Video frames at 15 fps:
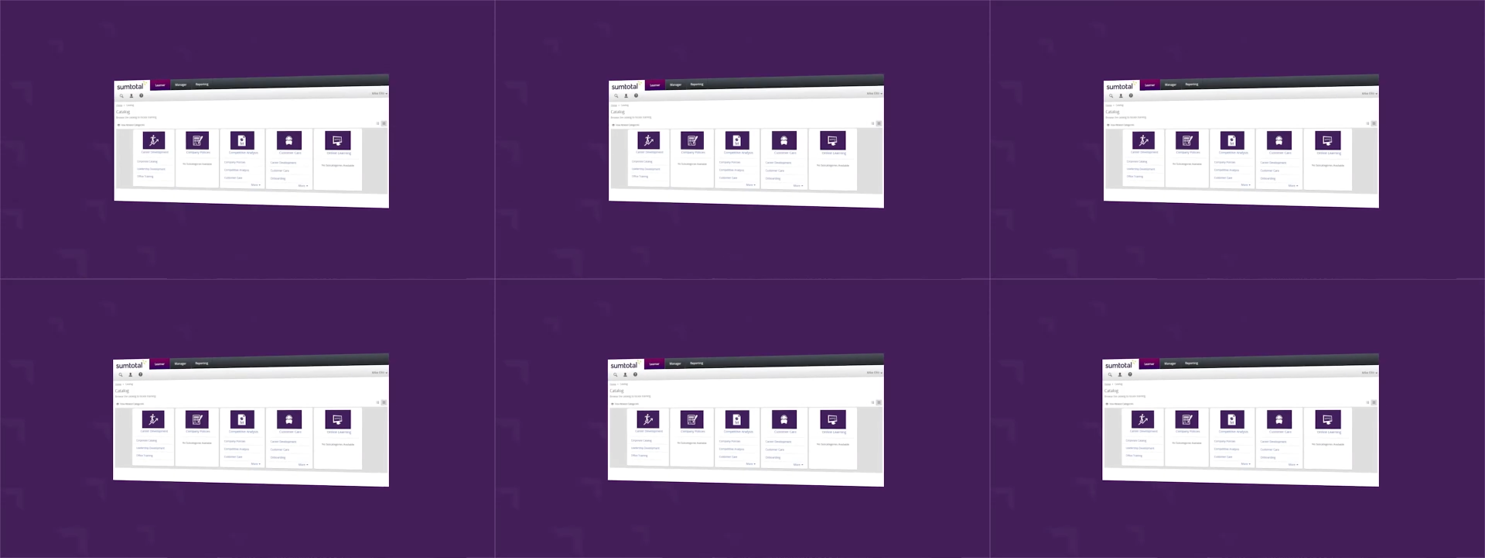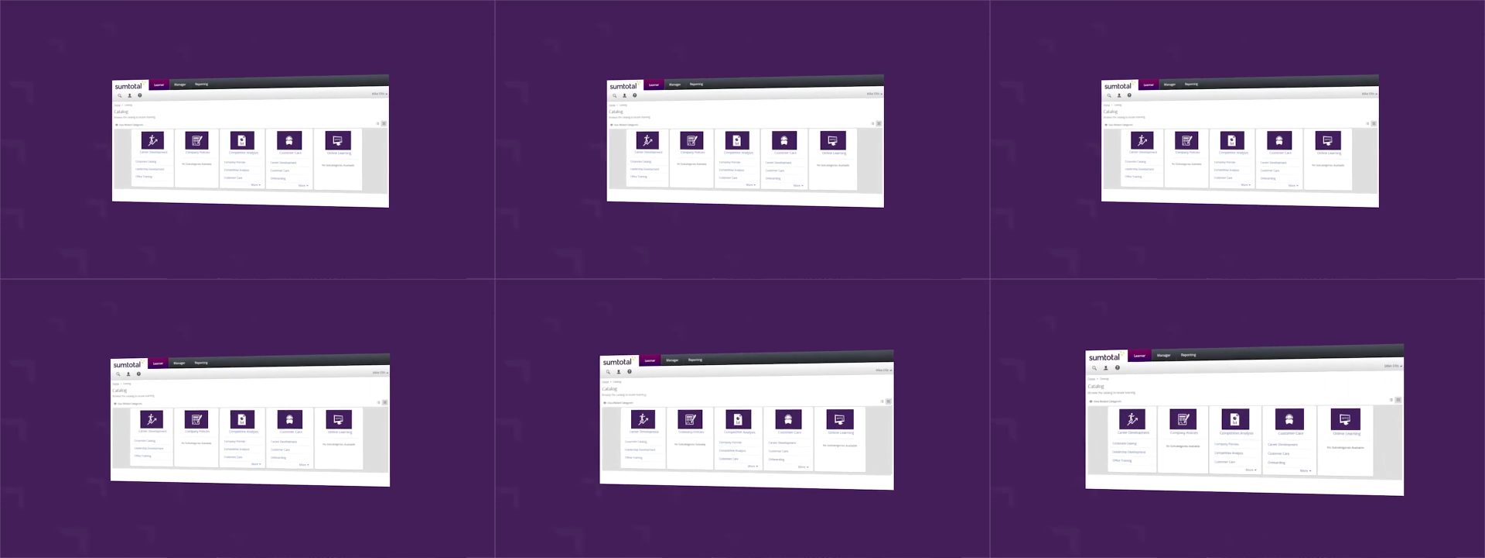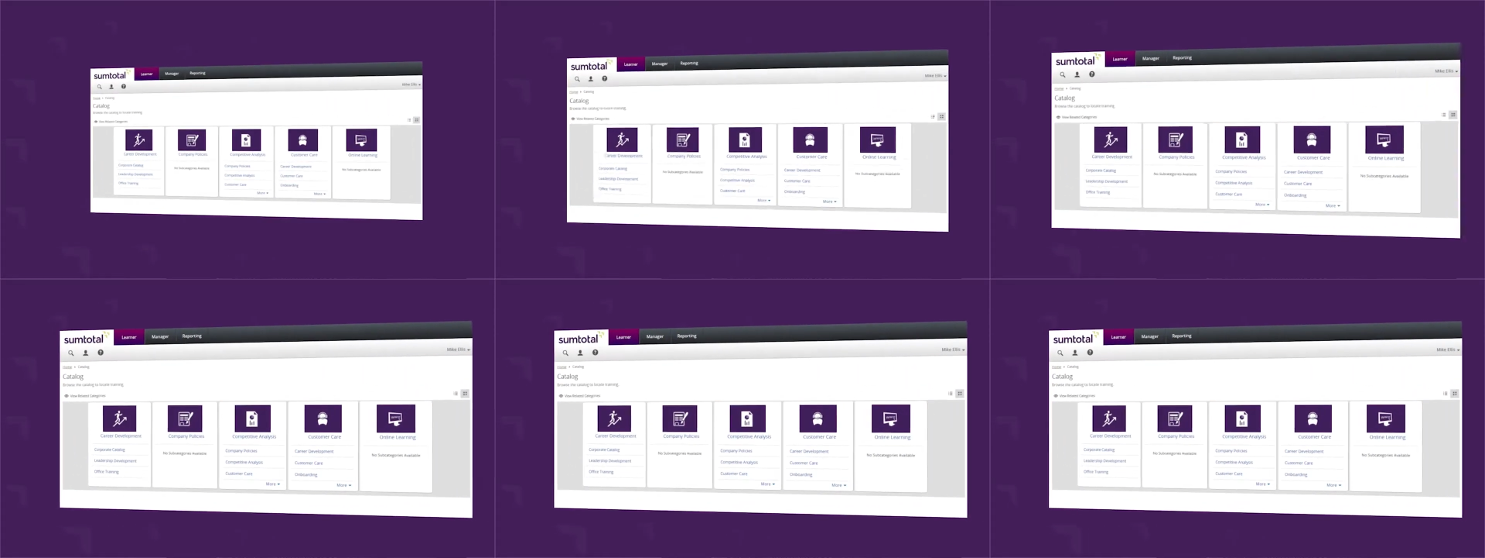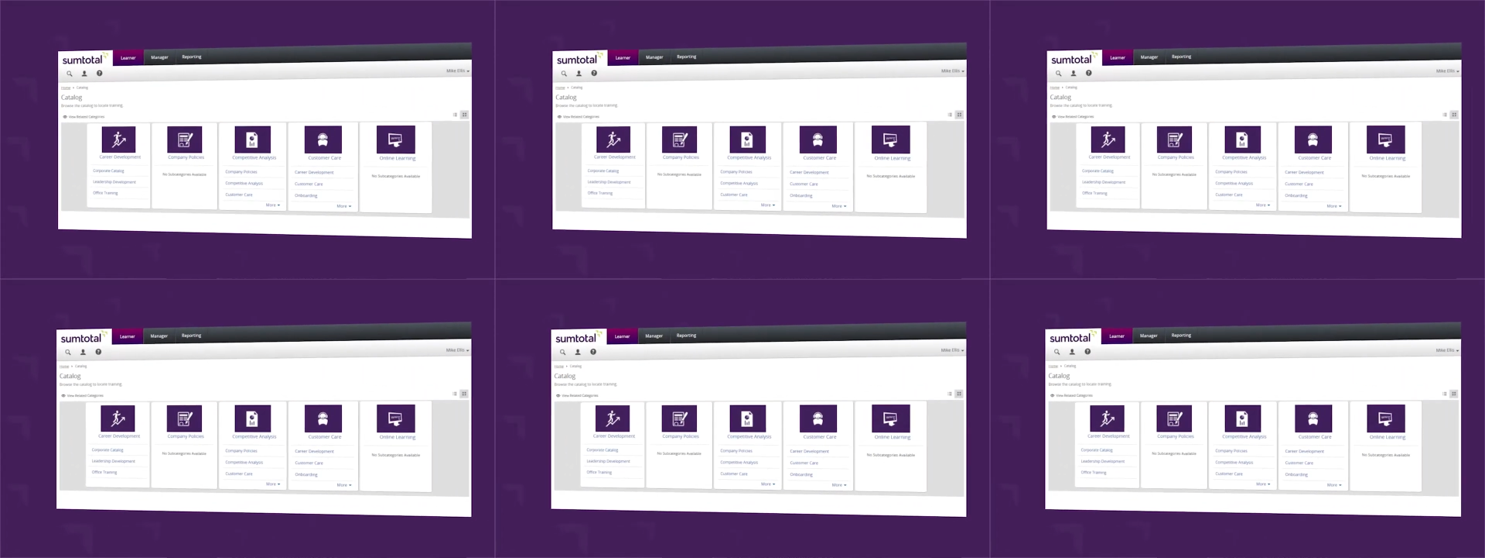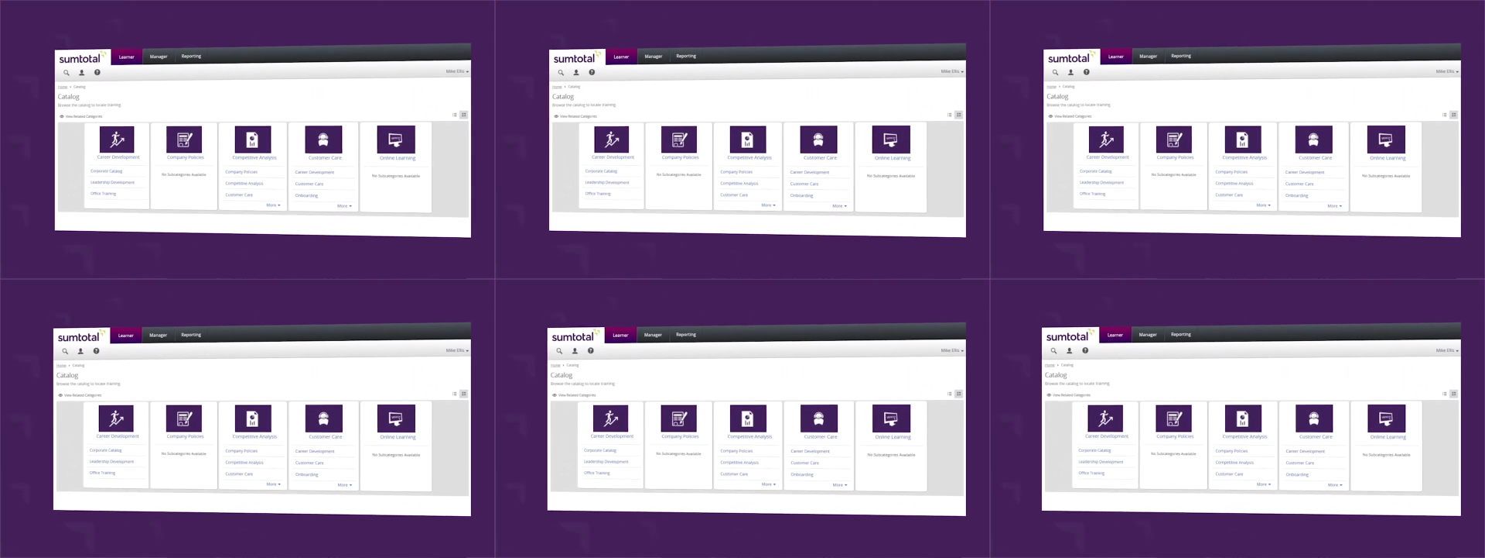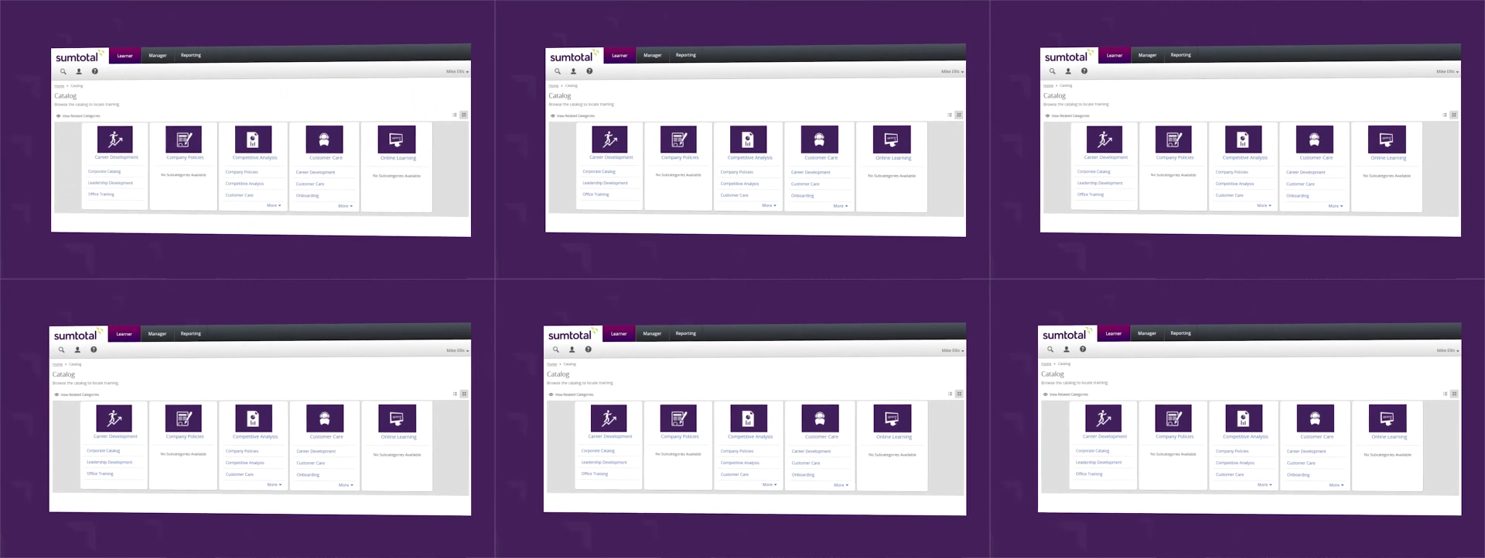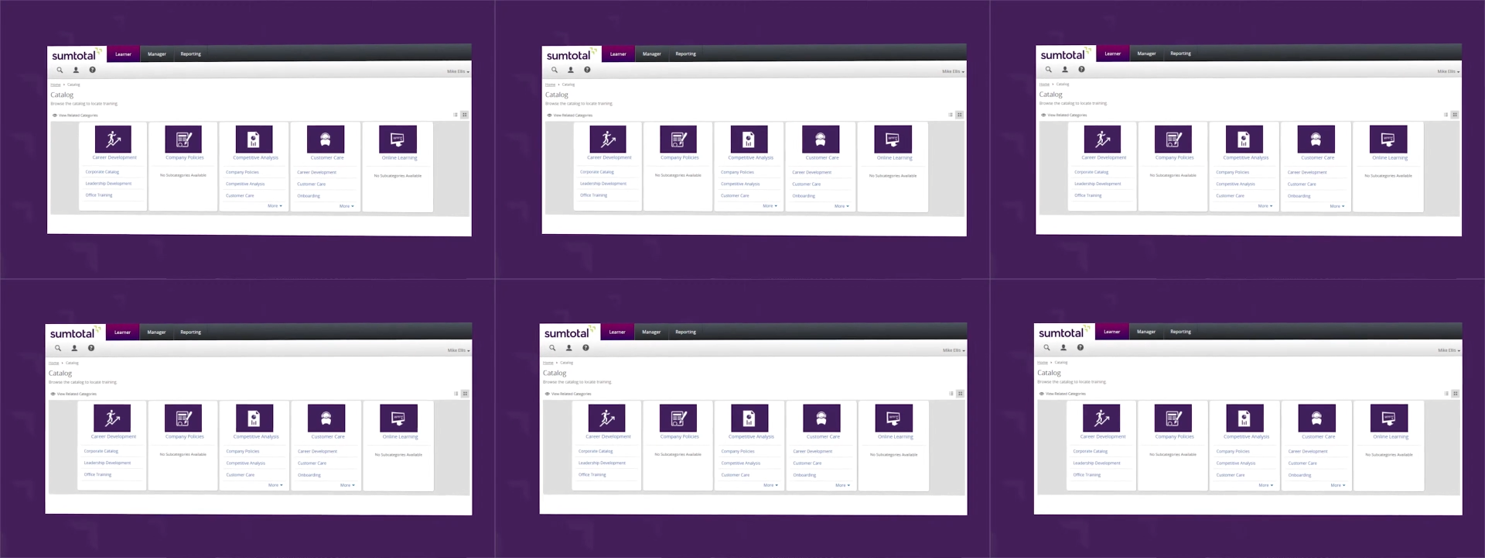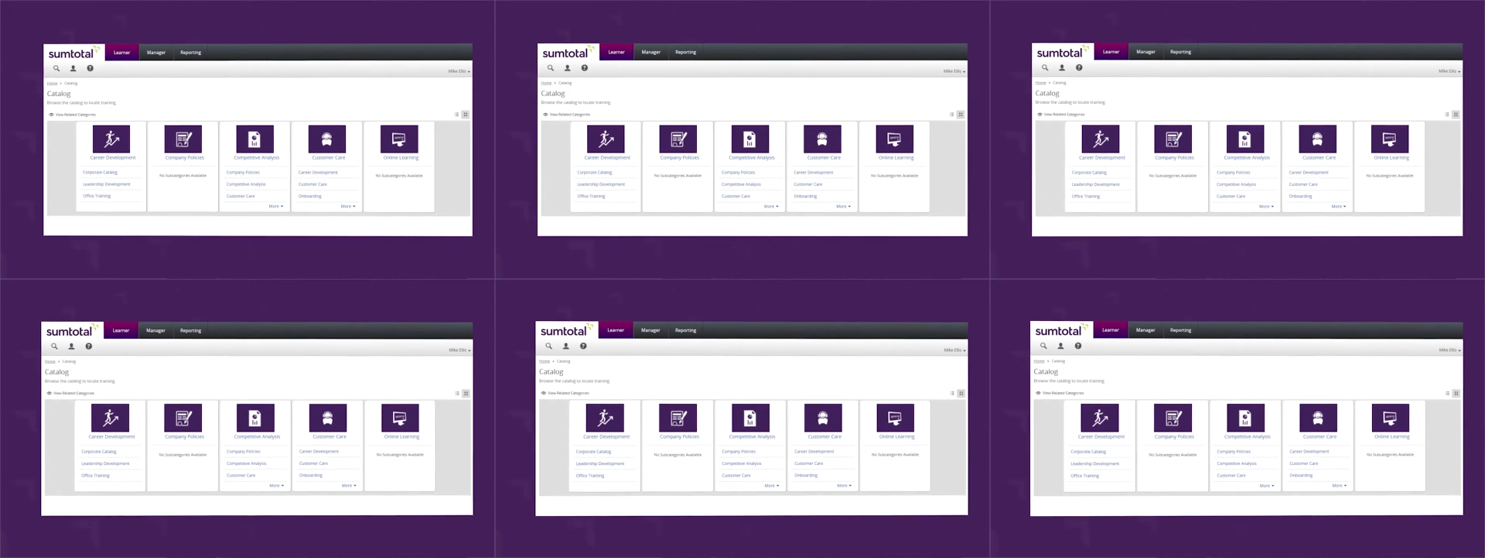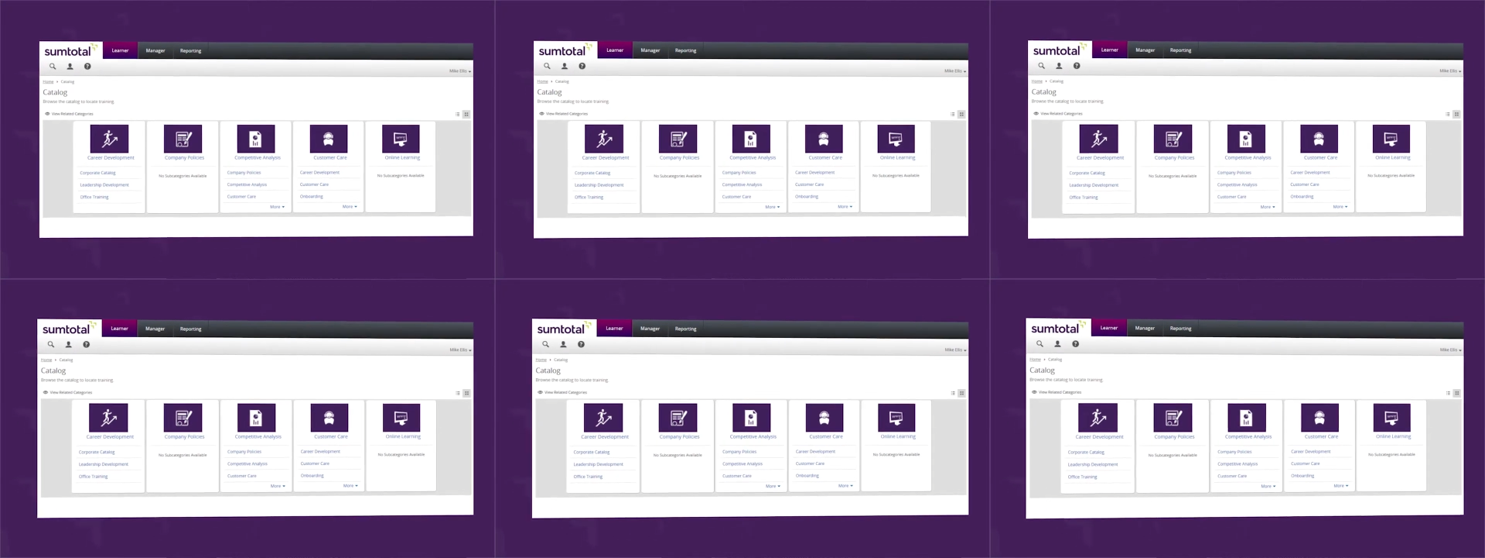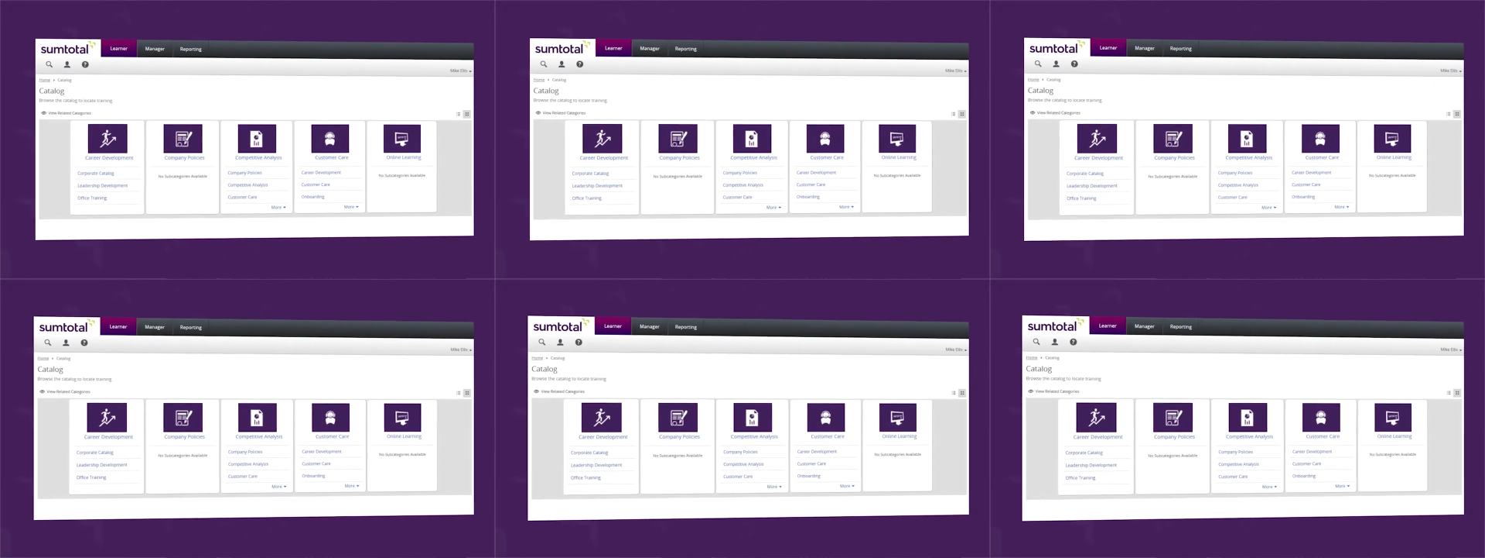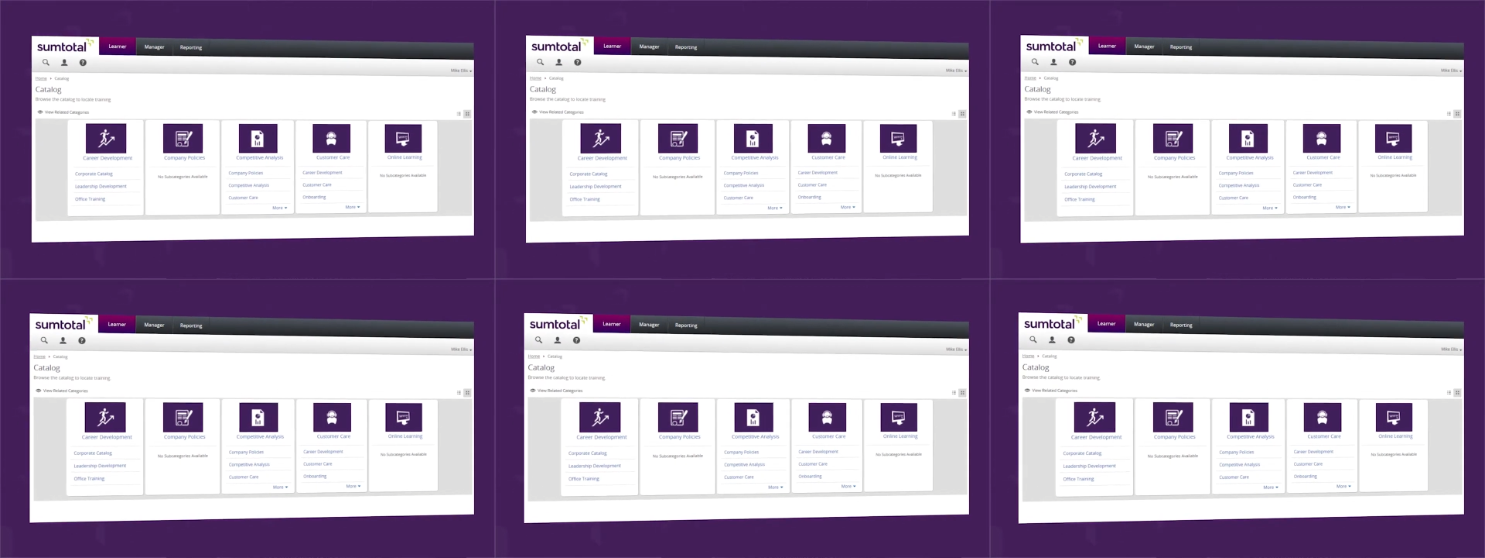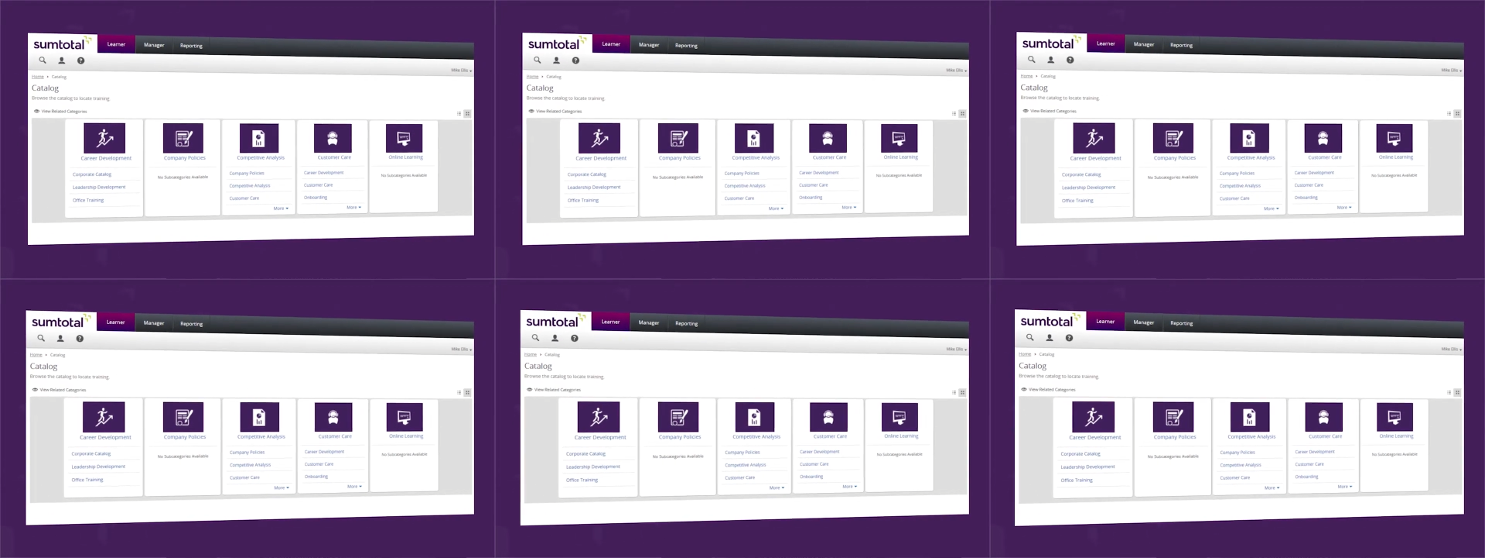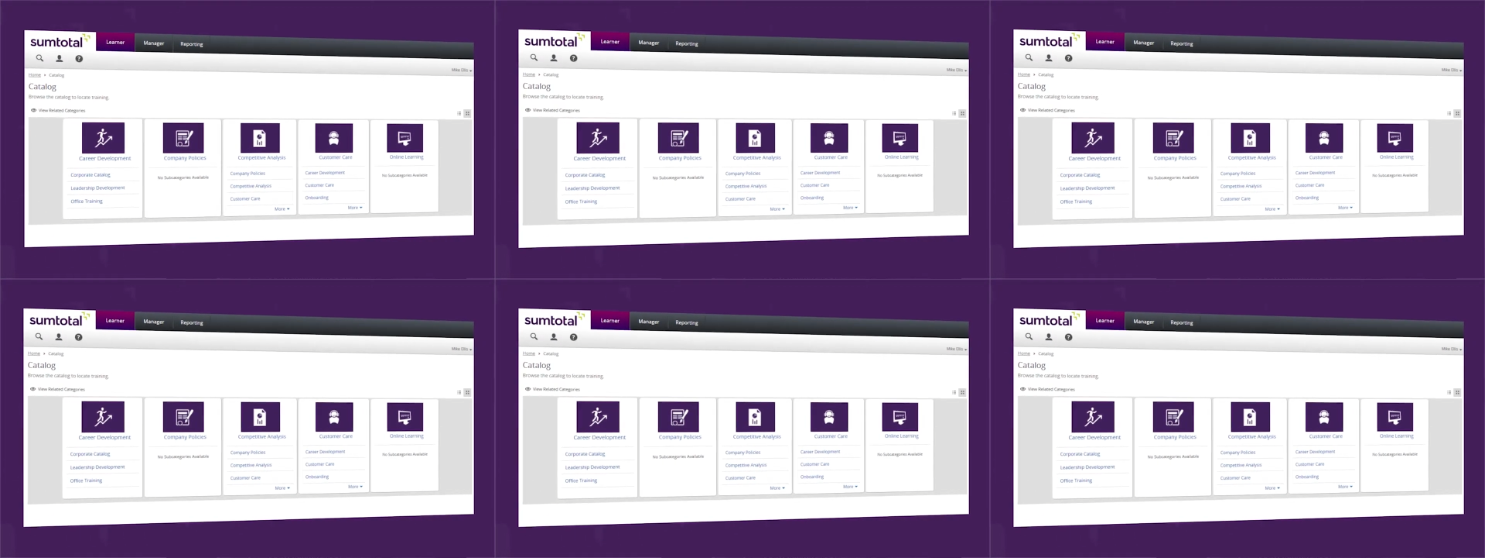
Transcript: (no speaker visible)